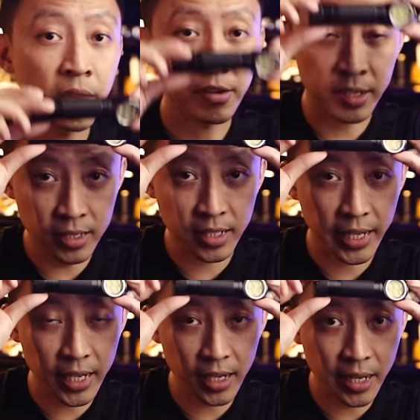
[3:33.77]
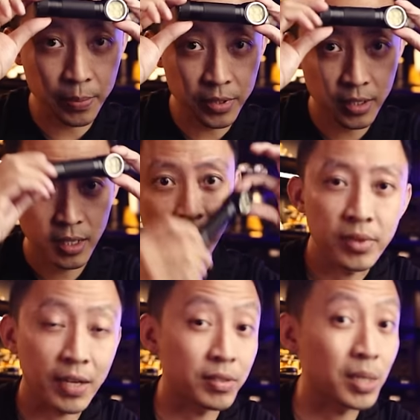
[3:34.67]
Right, these are headlamps.
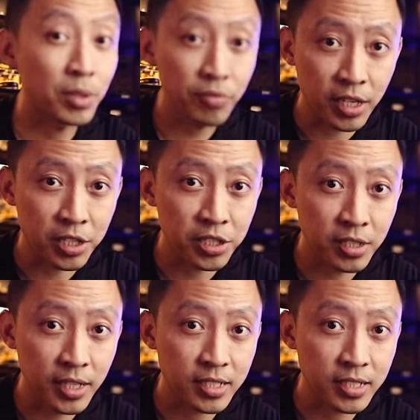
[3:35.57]
They have double function